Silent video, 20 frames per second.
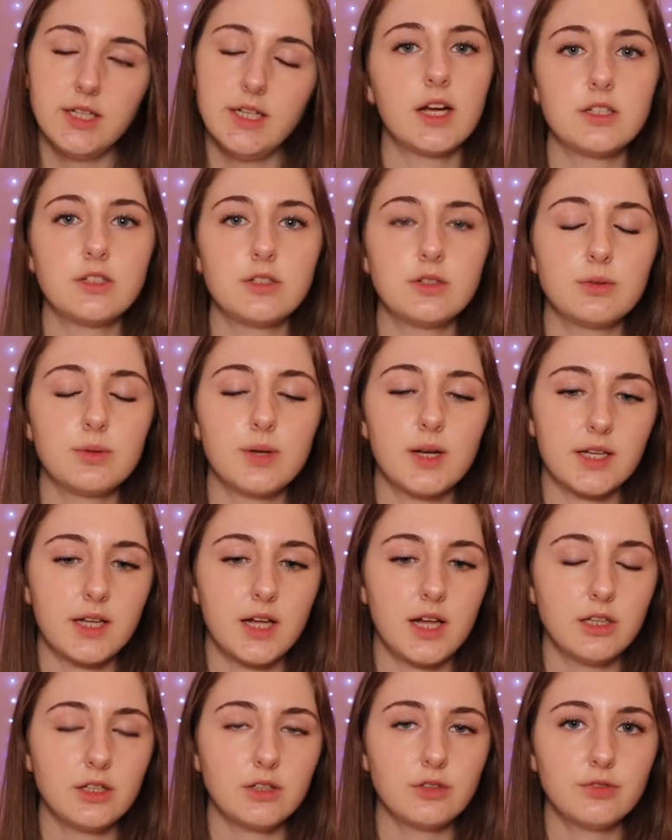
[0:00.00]
I do a
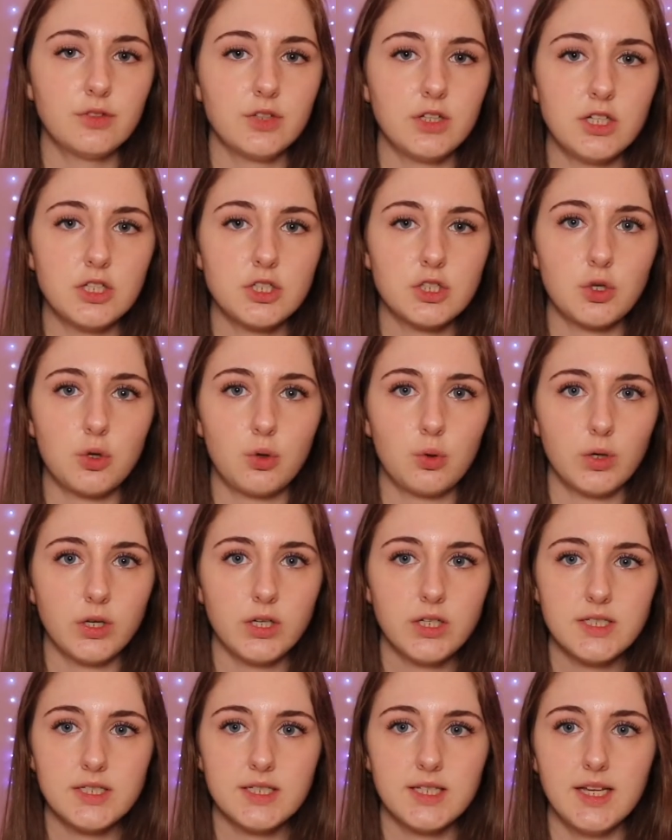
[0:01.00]
color for each
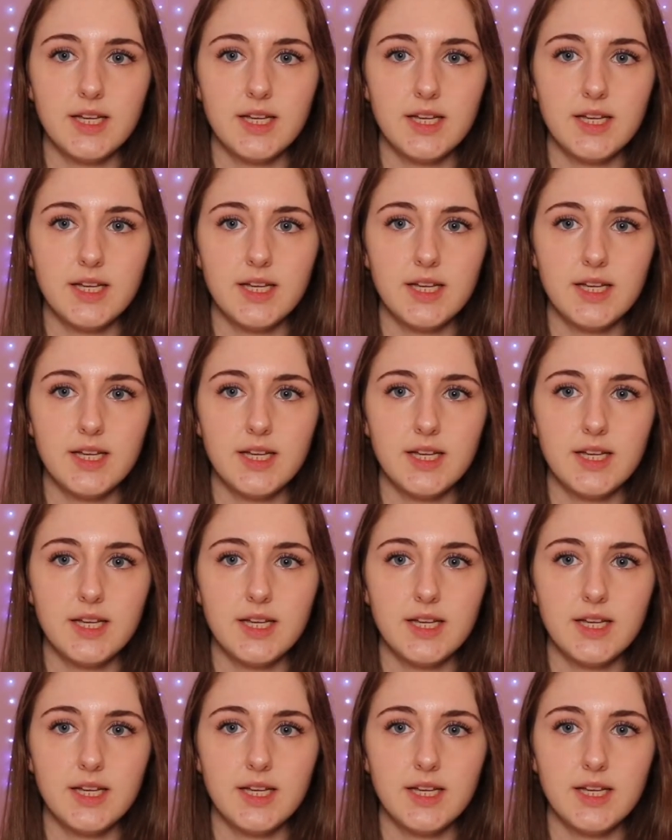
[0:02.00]
course.